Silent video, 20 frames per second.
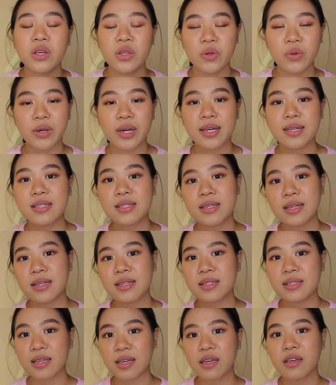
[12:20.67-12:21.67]
You guys stay
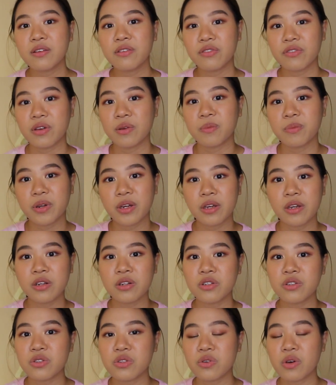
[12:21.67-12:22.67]
safe, and
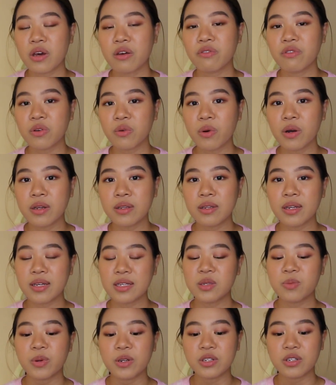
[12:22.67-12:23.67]
prayers to everyone,
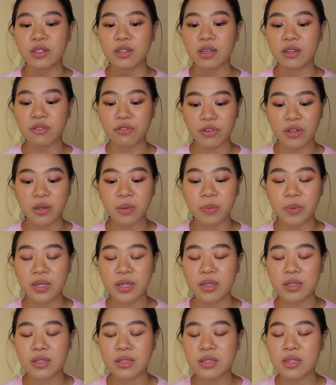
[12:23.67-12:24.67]
especially in
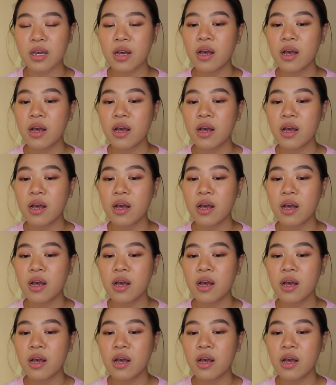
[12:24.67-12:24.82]
Philippines.